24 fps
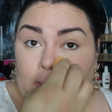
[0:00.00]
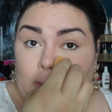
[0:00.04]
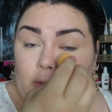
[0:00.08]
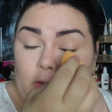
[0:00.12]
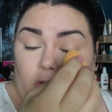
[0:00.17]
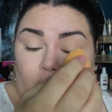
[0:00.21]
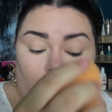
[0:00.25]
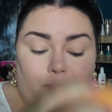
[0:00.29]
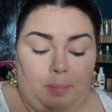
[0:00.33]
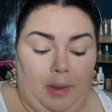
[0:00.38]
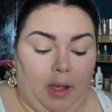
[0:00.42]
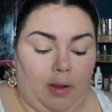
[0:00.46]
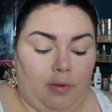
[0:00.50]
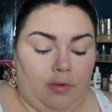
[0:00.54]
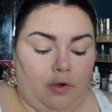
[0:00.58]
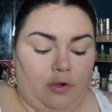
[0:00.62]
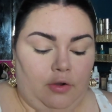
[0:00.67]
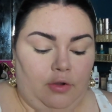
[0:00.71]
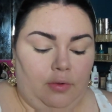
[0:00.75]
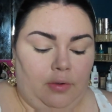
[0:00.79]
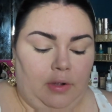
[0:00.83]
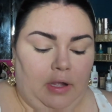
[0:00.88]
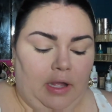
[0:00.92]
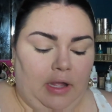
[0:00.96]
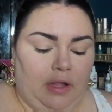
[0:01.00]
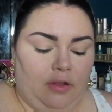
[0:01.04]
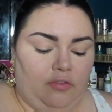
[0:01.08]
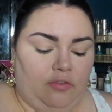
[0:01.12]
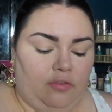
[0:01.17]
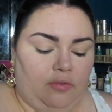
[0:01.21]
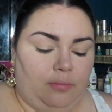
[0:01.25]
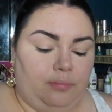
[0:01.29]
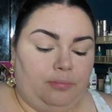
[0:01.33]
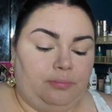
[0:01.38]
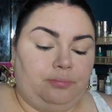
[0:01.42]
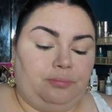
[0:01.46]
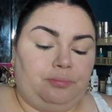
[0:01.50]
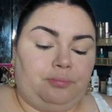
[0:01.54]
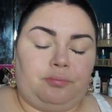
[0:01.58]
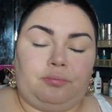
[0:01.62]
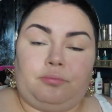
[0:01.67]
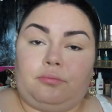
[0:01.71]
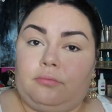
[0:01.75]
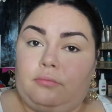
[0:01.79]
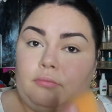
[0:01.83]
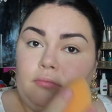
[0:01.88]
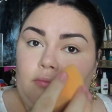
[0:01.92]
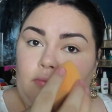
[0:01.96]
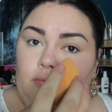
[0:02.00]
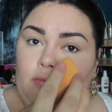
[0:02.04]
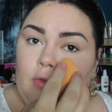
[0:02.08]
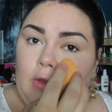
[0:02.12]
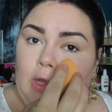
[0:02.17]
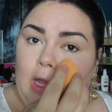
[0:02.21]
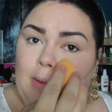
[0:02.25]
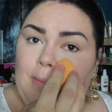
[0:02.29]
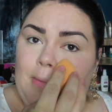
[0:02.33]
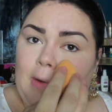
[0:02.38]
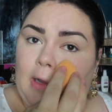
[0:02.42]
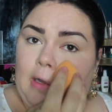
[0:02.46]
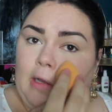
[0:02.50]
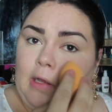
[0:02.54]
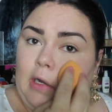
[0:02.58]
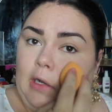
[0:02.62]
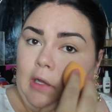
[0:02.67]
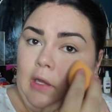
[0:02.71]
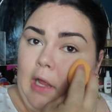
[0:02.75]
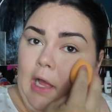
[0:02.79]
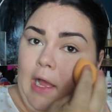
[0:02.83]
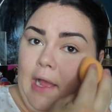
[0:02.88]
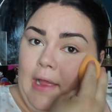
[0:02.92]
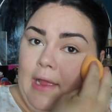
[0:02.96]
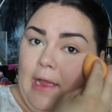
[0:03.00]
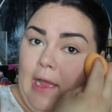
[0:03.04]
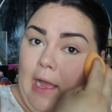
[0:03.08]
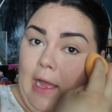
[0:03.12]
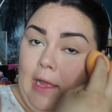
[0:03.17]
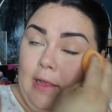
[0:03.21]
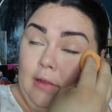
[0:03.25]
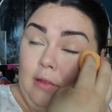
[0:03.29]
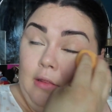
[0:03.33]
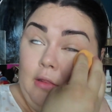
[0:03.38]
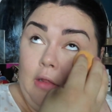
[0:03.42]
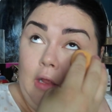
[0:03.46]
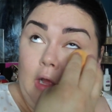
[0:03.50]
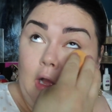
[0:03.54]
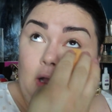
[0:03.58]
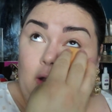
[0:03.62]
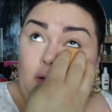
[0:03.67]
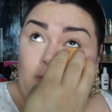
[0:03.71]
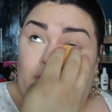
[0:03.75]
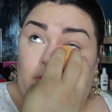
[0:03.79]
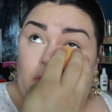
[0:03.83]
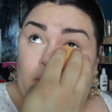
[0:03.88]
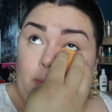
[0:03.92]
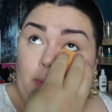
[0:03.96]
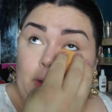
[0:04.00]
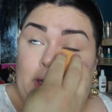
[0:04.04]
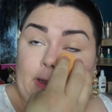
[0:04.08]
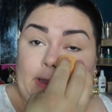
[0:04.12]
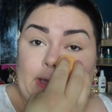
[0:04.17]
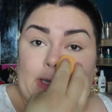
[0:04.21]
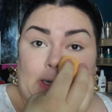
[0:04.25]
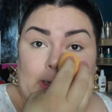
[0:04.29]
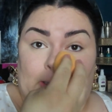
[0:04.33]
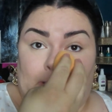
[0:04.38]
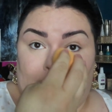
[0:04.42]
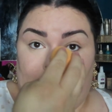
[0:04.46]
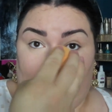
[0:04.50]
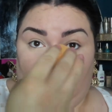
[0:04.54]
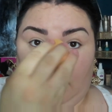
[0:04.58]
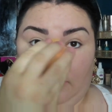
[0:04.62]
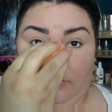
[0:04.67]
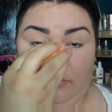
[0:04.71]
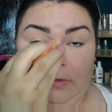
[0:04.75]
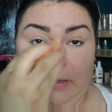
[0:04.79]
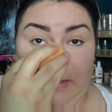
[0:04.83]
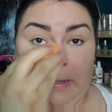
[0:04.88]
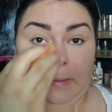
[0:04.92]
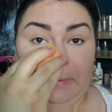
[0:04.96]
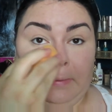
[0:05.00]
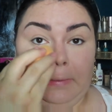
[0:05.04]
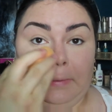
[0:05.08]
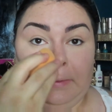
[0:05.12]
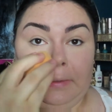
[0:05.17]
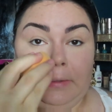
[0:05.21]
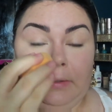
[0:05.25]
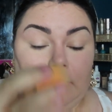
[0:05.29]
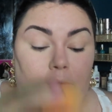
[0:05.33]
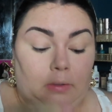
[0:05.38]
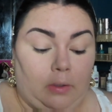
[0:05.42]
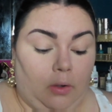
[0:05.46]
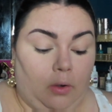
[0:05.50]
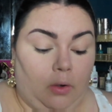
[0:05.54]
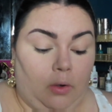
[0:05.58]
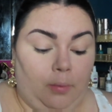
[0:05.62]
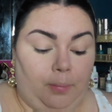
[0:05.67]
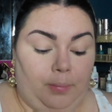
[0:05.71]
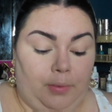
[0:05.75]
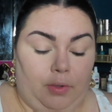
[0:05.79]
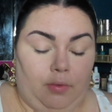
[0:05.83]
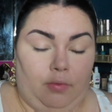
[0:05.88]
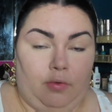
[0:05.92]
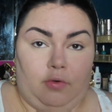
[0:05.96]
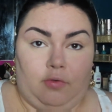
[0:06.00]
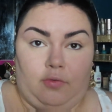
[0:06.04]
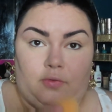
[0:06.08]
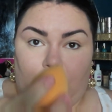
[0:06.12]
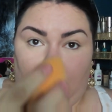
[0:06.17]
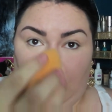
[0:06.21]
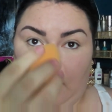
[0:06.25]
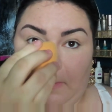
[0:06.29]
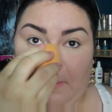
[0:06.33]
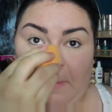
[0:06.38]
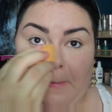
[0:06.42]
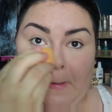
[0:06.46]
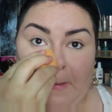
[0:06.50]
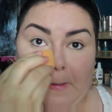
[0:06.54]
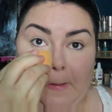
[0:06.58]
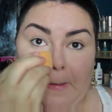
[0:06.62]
This powder, you guys, I'm not going to lie, I love the way that it looks. It's so beautiful.